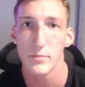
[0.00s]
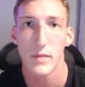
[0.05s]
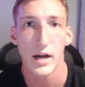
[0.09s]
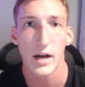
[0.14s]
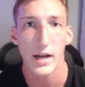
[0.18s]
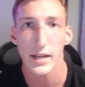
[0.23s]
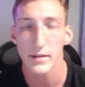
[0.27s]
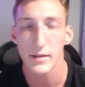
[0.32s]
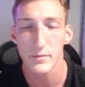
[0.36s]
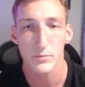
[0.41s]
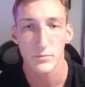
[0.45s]

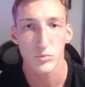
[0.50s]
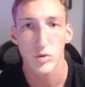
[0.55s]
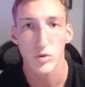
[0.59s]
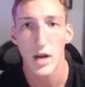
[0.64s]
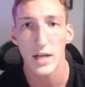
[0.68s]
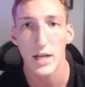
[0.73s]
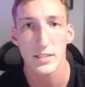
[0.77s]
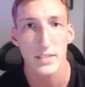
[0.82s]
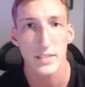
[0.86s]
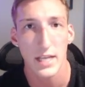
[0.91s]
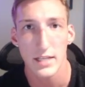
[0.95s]
my
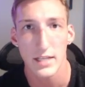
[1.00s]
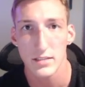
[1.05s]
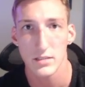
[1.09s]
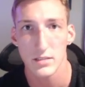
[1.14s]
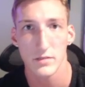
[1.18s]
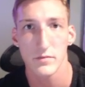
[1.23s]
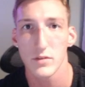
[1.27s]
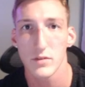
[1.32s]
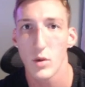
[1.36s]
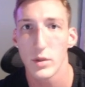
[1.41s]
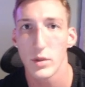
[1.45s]
process
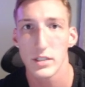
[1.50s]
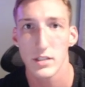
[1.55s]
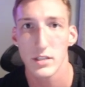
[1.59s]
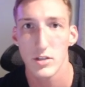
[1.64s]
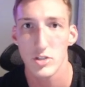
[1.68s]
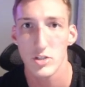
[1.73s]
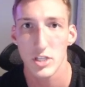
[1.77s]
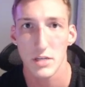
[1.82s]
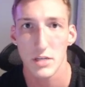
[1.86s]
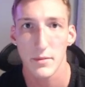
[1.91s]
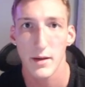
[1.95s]
of going to the
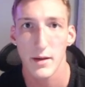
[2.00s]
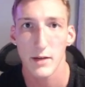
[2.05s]
gym.